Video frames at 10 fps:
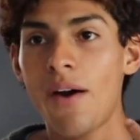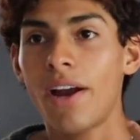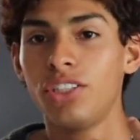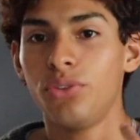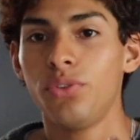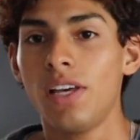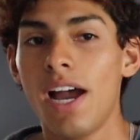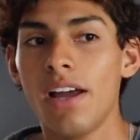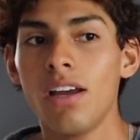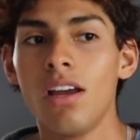how I do
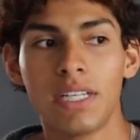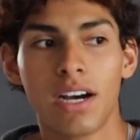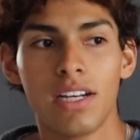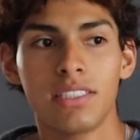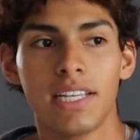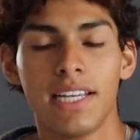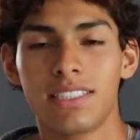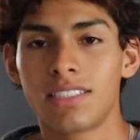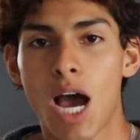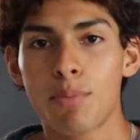that because
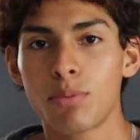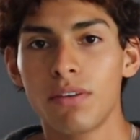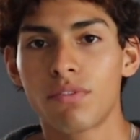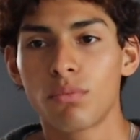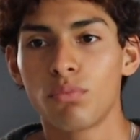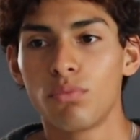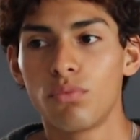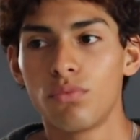it stops me from